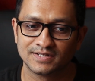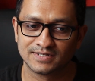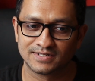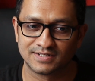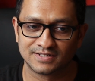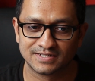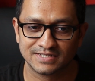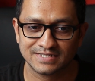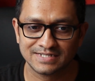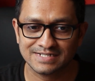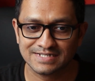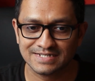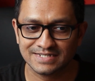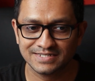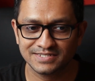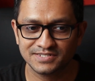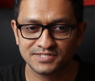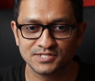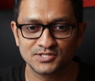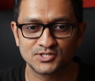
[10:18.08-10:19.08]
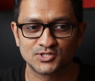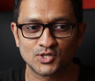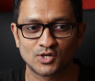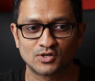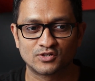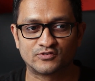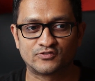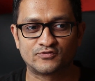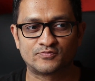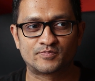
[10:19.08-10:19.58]
uh, it, it just
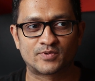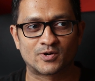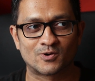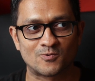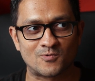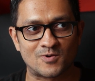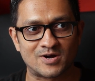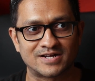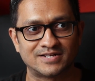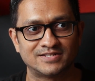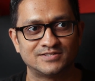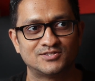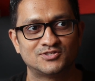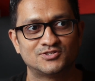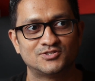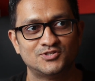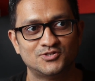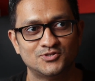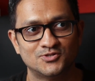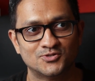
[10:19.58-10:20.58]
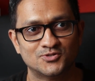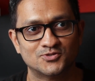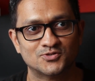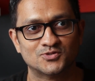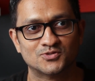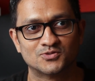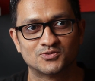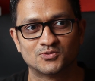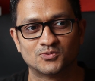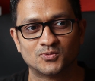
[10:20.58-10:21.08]
sort of provides
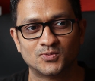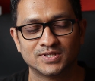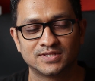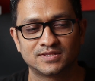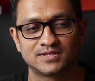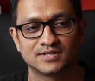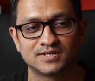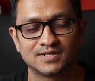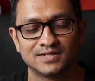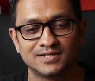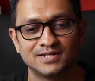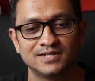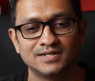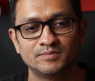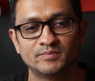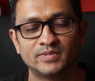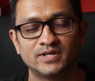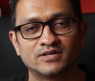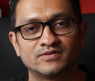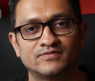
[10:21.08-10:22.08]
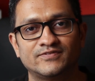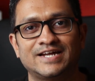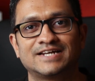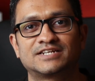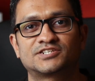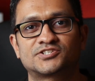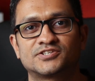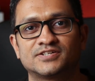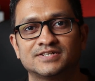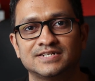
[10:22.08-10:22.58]
you with a little bit of
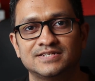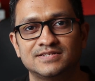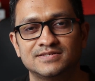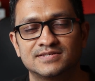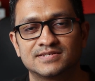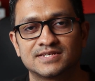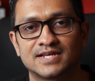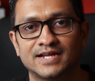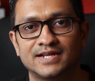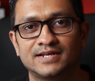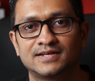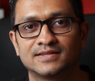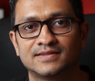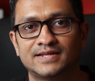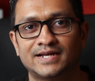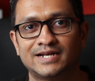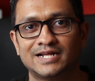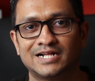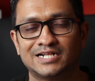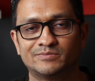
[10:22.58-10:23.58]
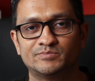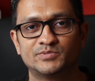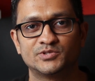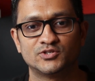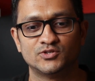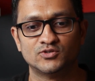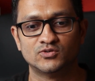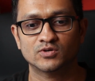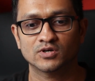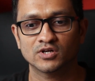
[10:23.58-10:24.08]
extra insight that
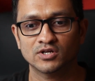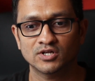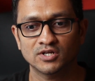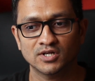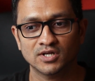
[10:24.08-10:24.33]
helps you